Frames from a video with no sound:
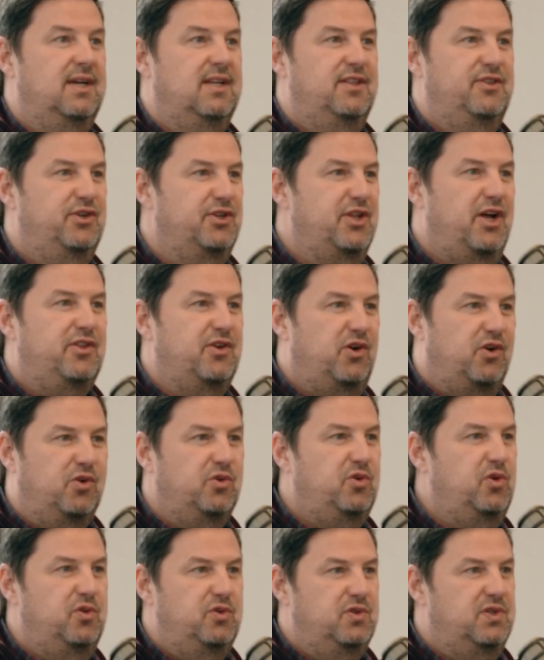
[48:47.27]
they're not all
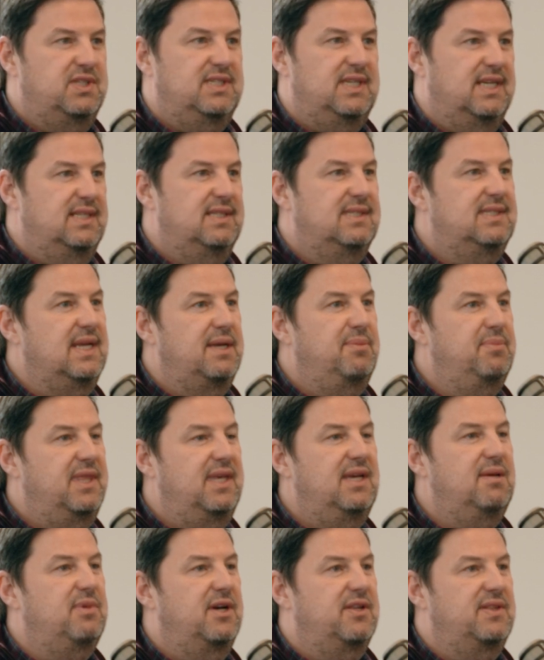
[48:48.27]
going to say the same
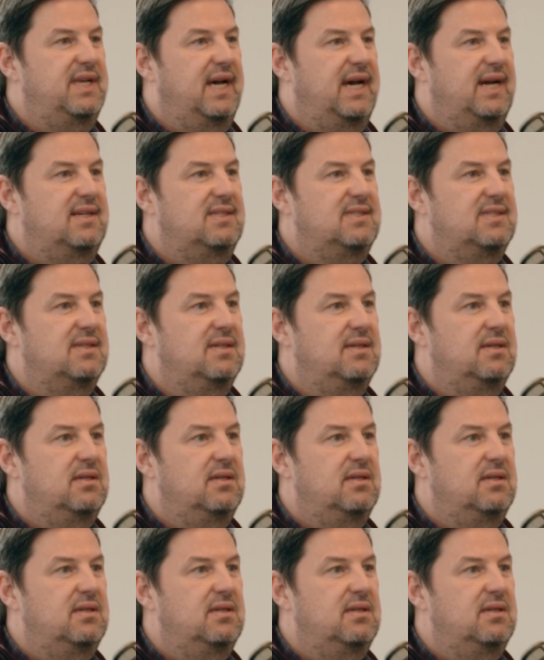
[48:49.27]
thing about tax.